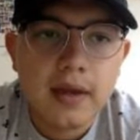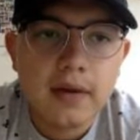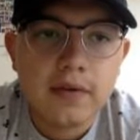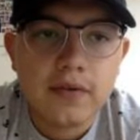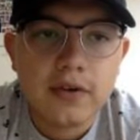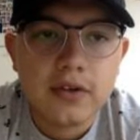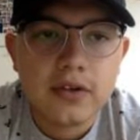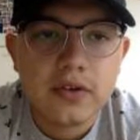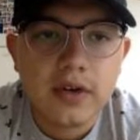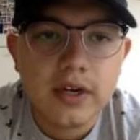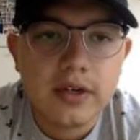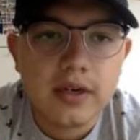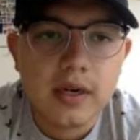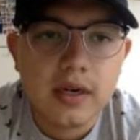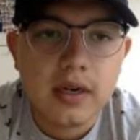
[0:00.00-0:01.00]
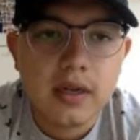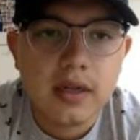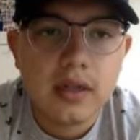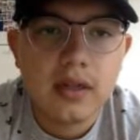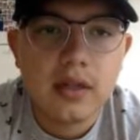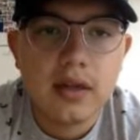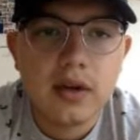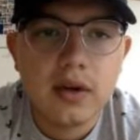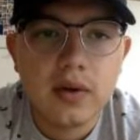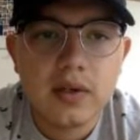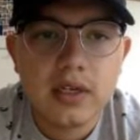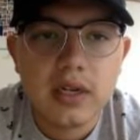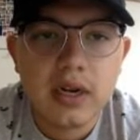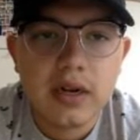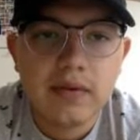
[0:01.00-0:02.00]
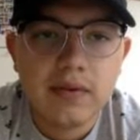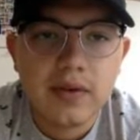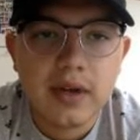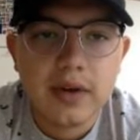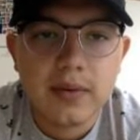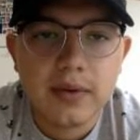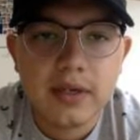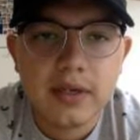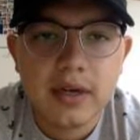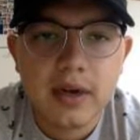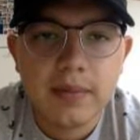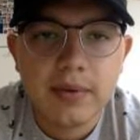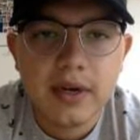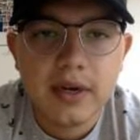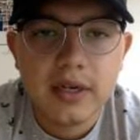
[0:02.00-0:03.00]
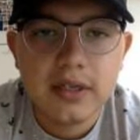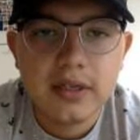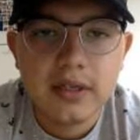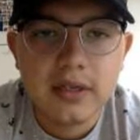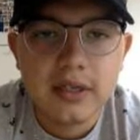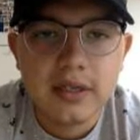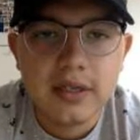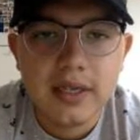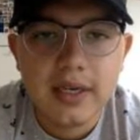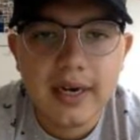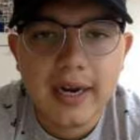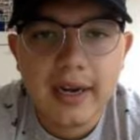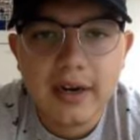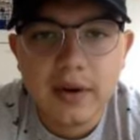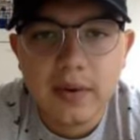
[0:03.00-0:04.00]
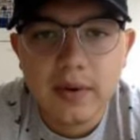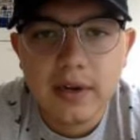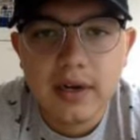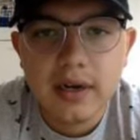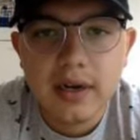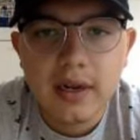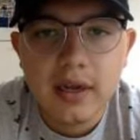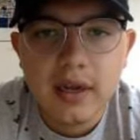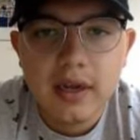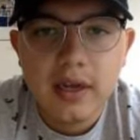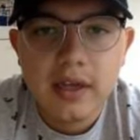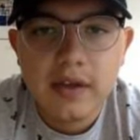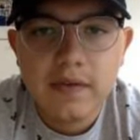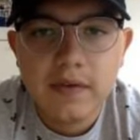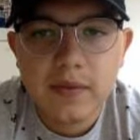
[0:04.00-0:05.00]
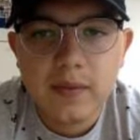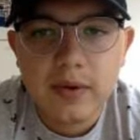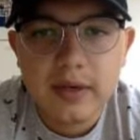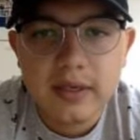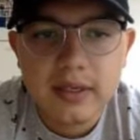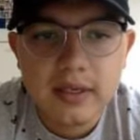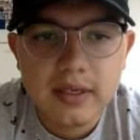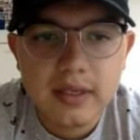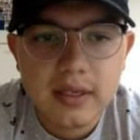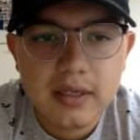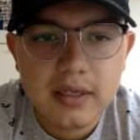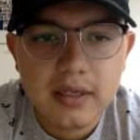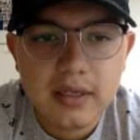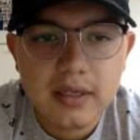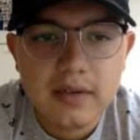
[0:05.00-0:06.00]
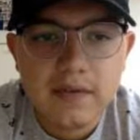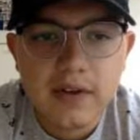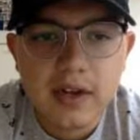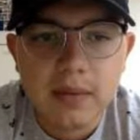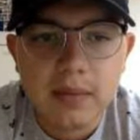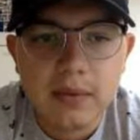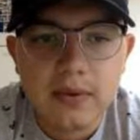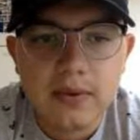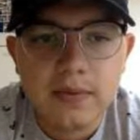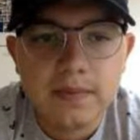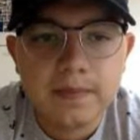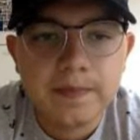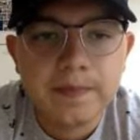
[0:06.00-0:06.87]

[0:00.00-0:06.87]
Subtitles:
And frustration, the lowest level at which comprehension is inadequate, even when assistance is available.